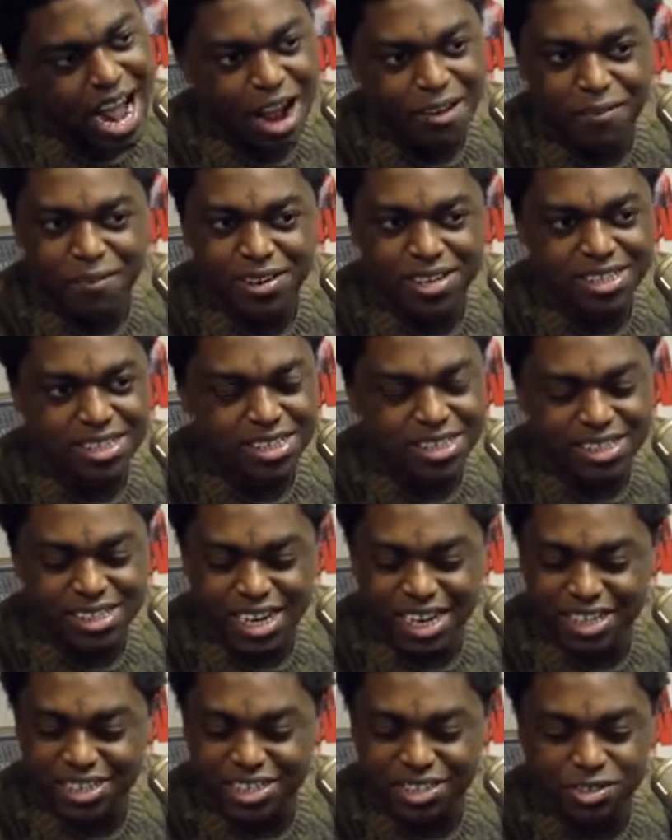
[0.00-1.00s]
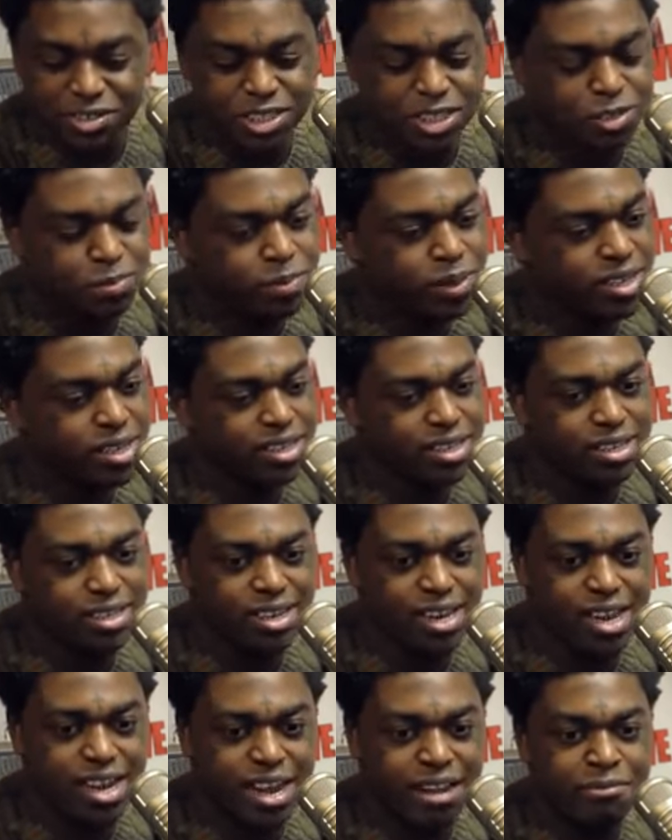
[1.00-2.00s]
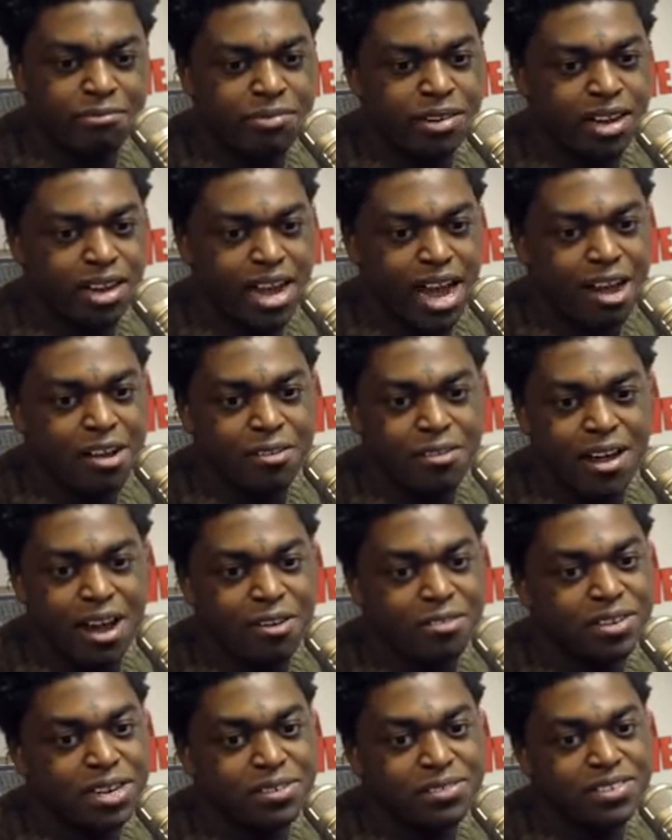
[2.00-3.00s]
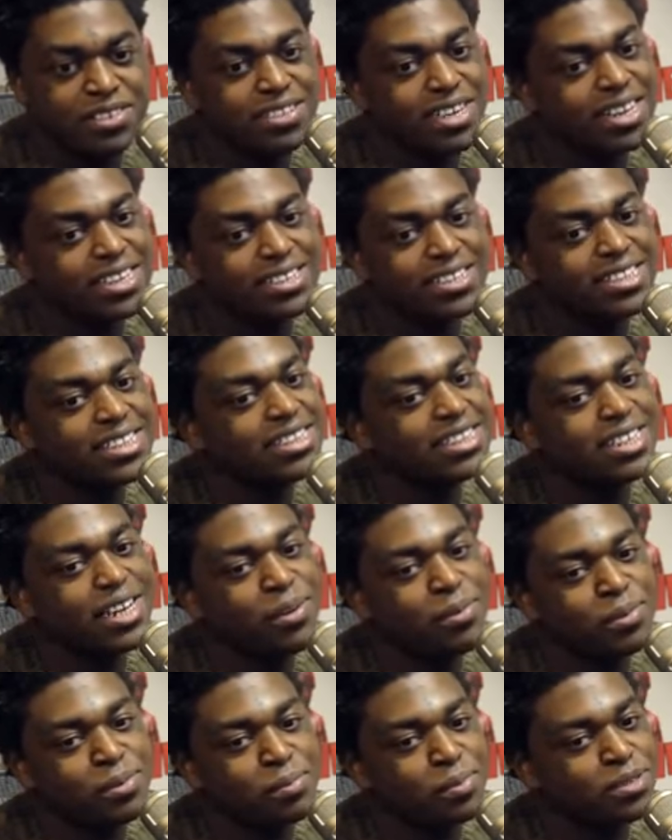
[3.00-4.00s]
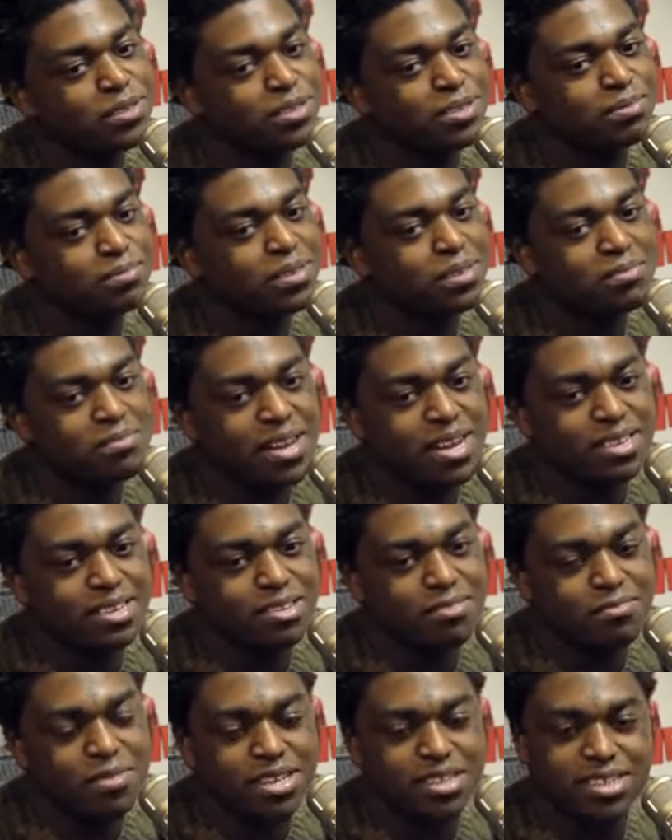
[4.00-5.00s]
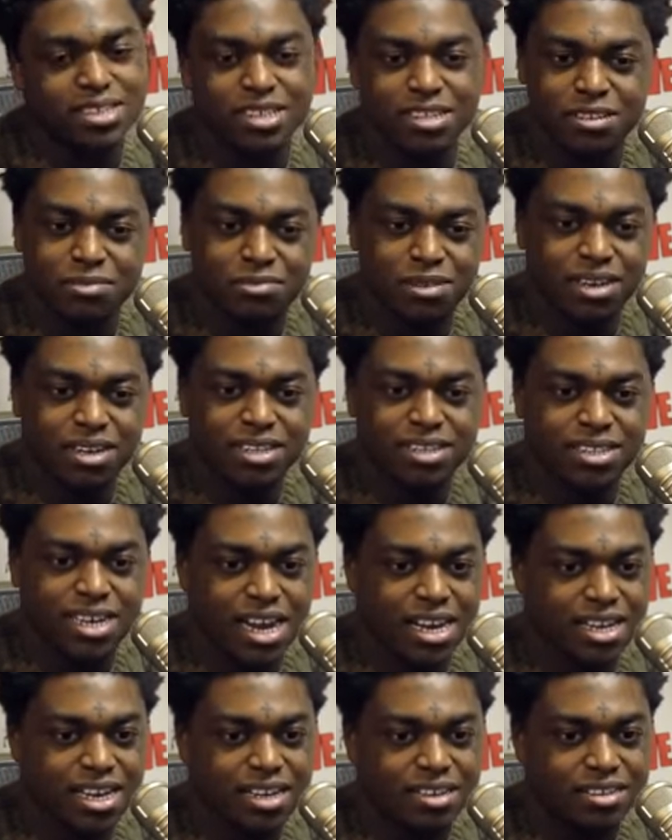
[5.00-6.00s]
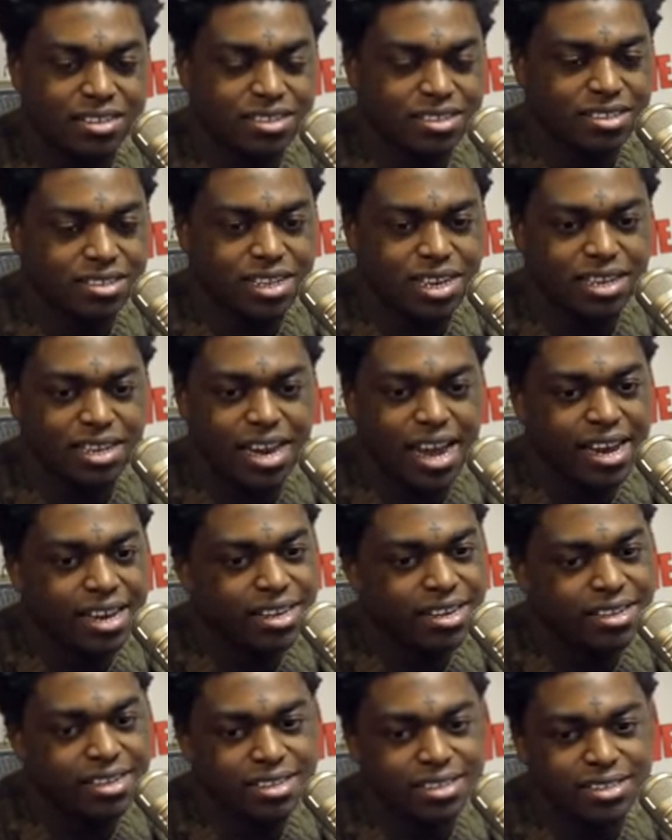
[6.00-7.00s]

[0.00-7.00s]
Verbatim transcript: I really just let the streets pick it. Like I went, I don't, I don't even think ZEZE was supposed to be my my single, but it's like they they liking